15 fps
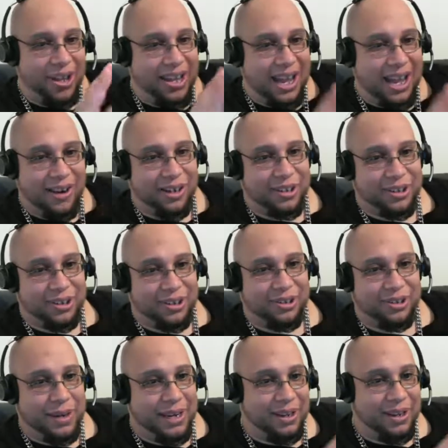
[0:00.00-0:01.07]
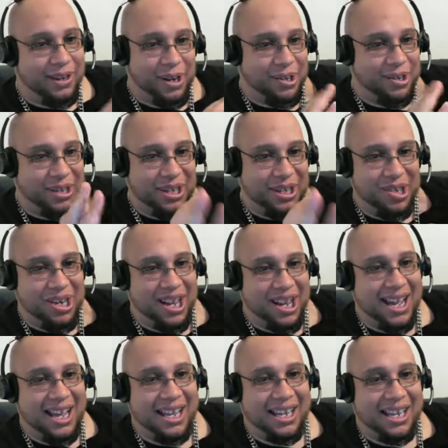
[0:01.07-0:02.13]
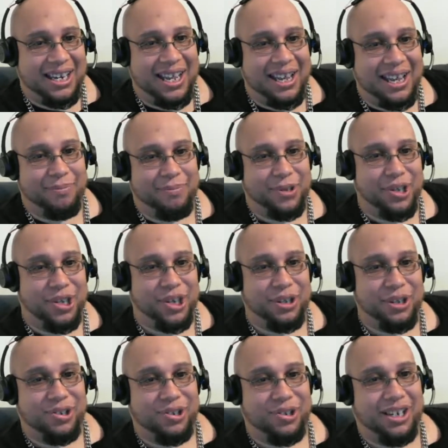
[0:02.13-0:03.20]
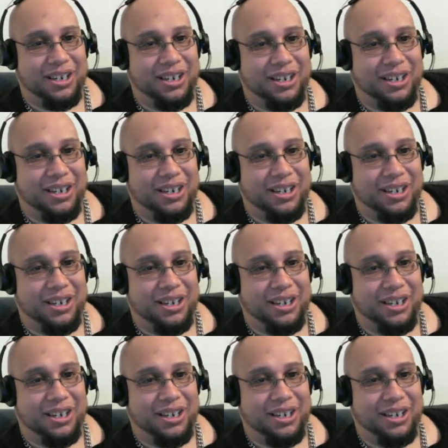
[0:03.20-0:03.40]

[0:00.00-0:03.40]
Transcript: the characters being all CGI'd in that particular scene.